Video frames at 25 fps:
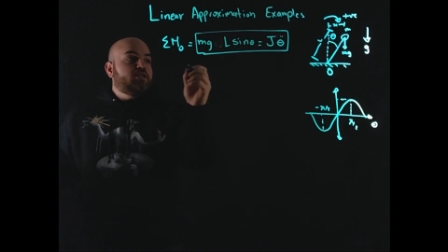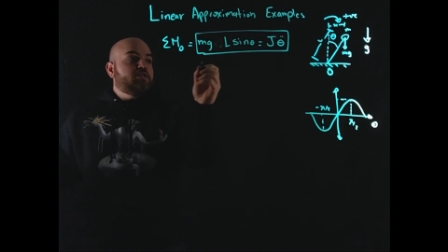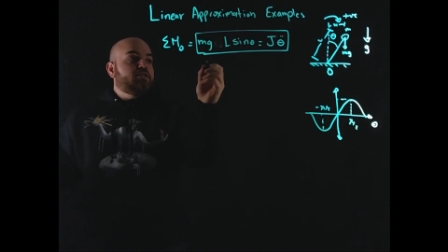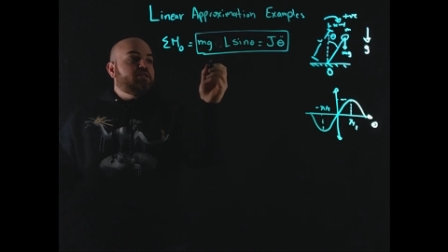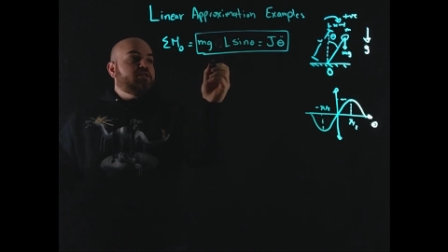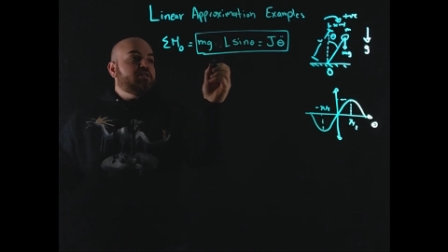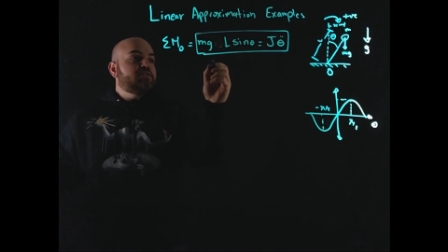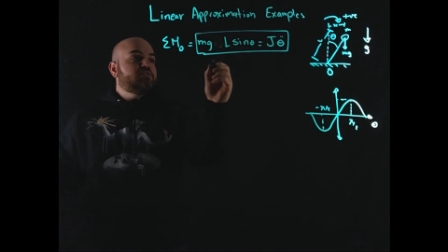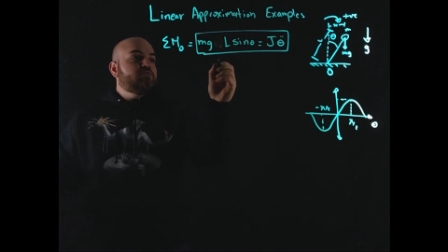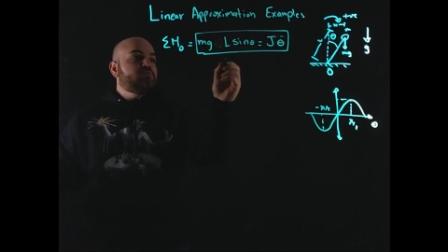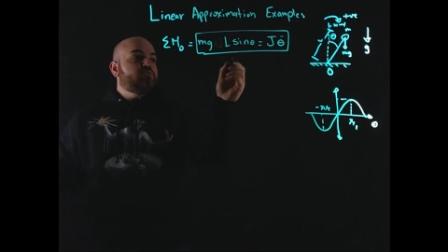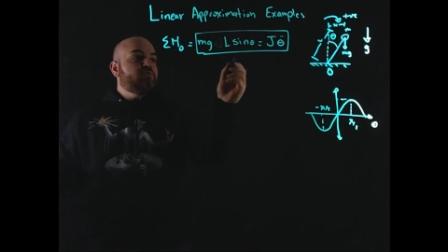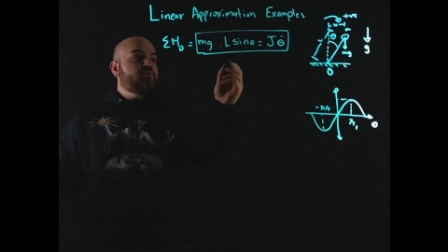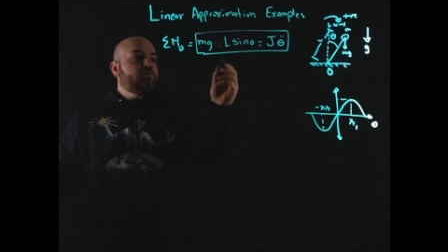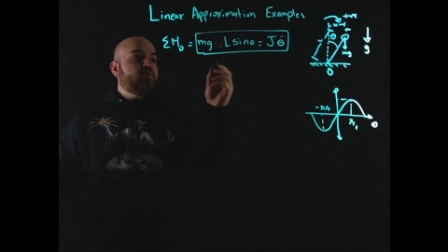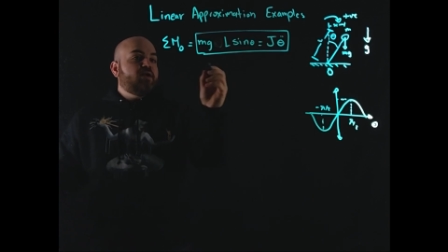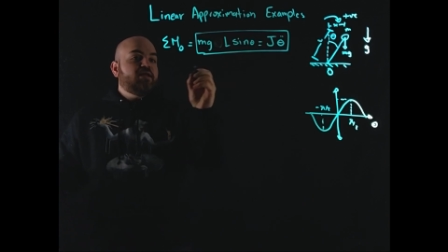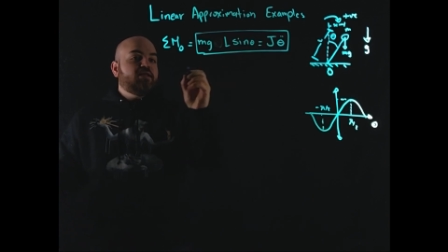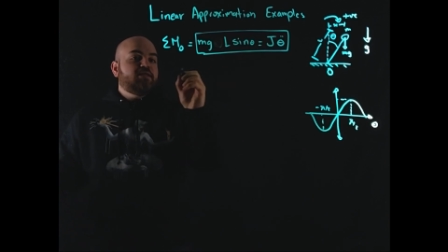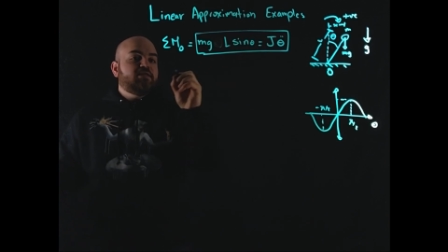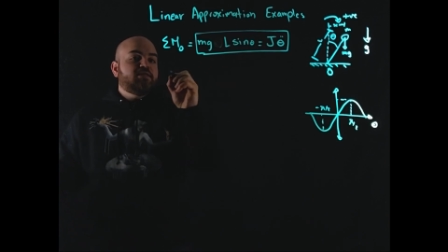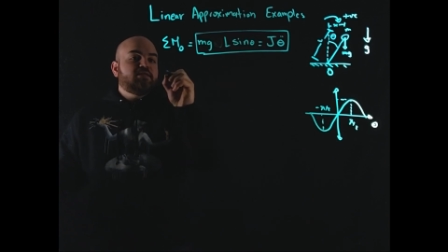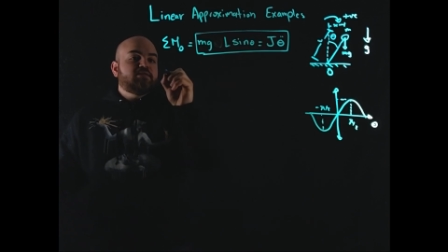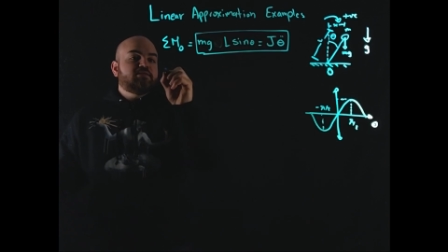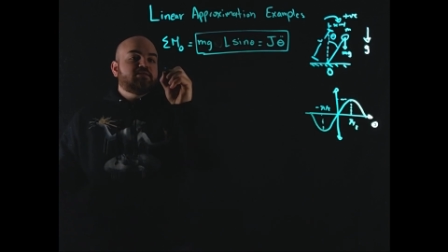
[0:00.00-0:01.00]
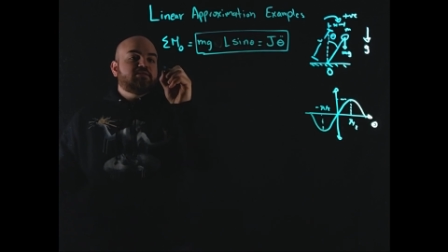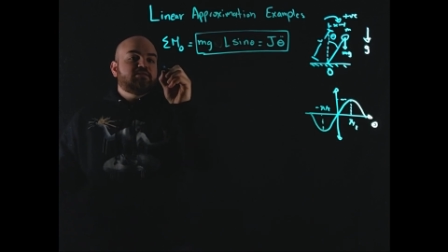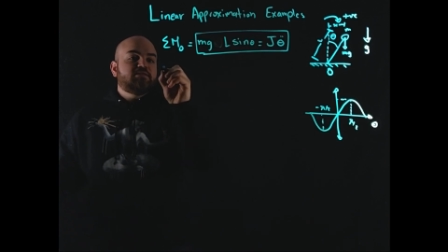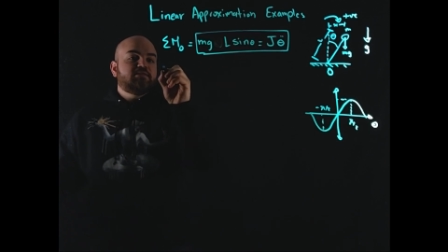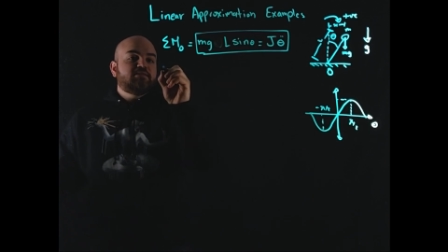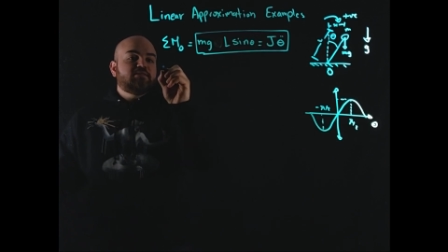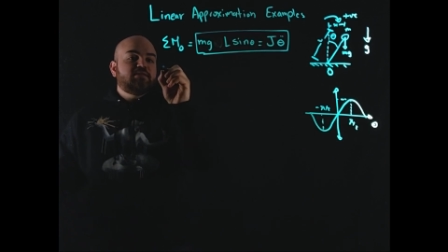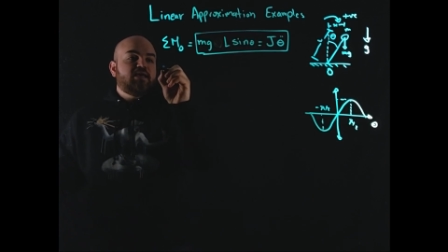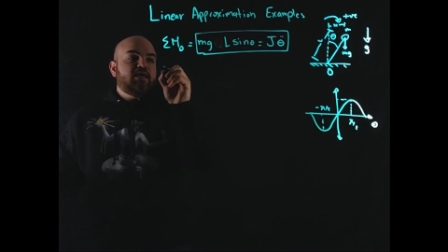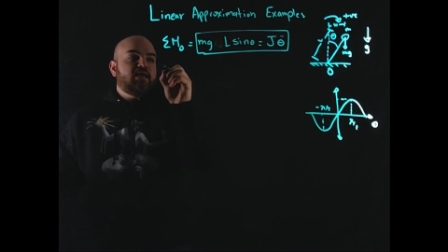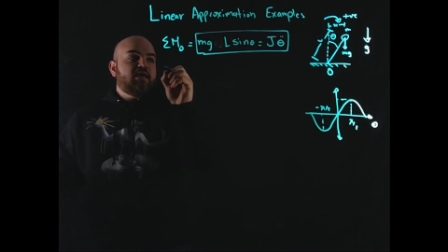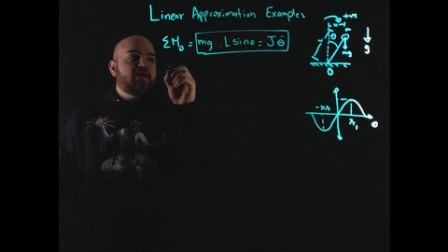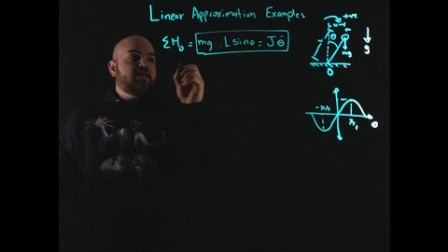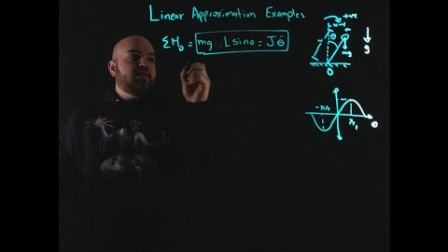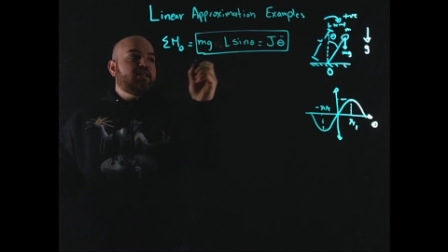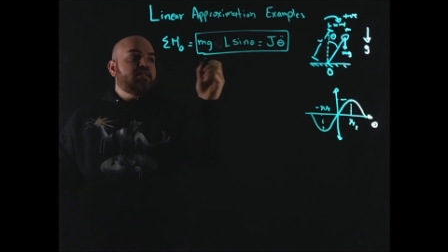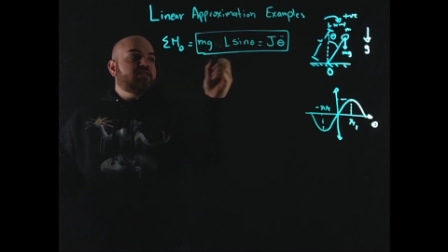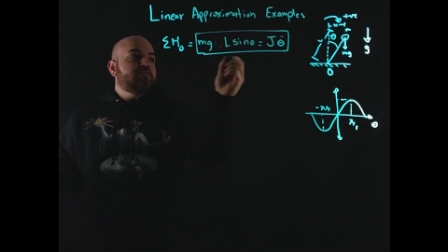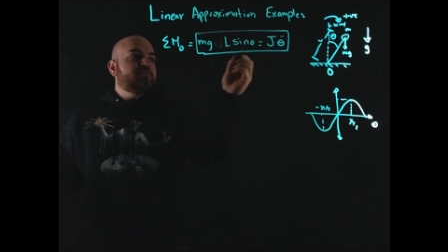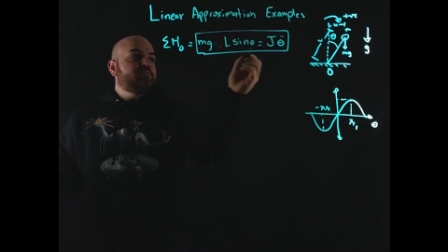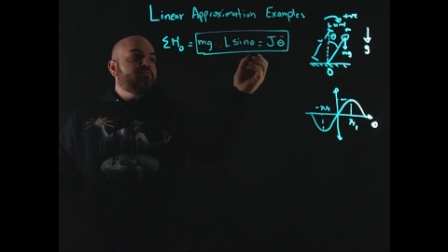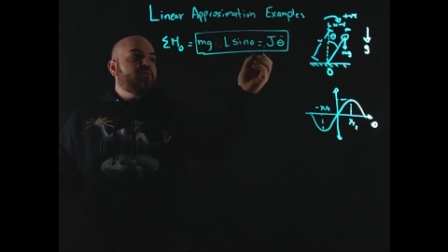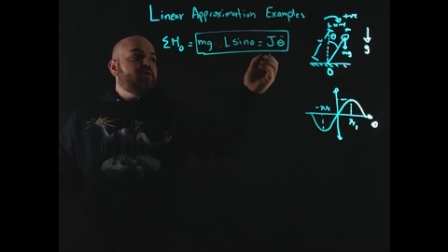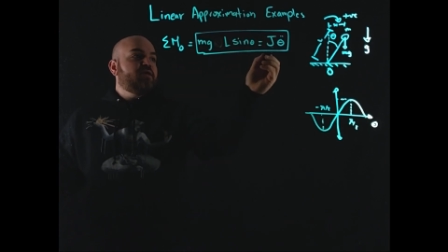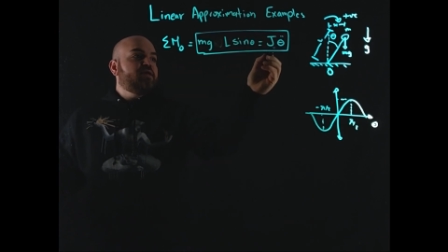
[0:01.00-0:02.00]
let's rewrite this and say,
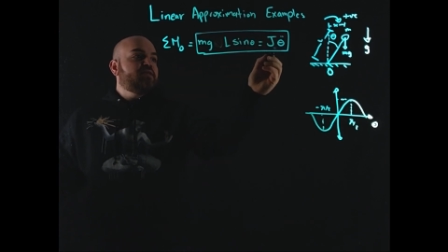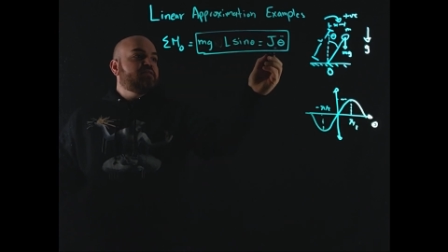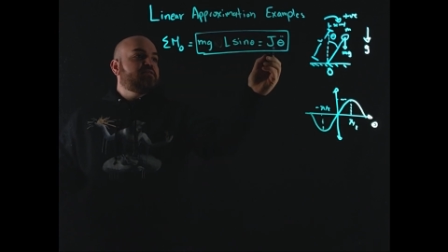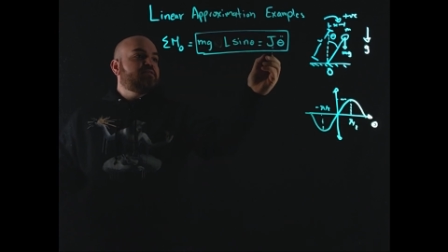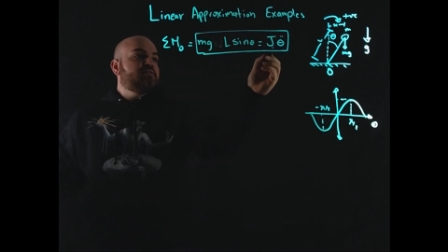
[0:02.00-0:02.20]
let's make a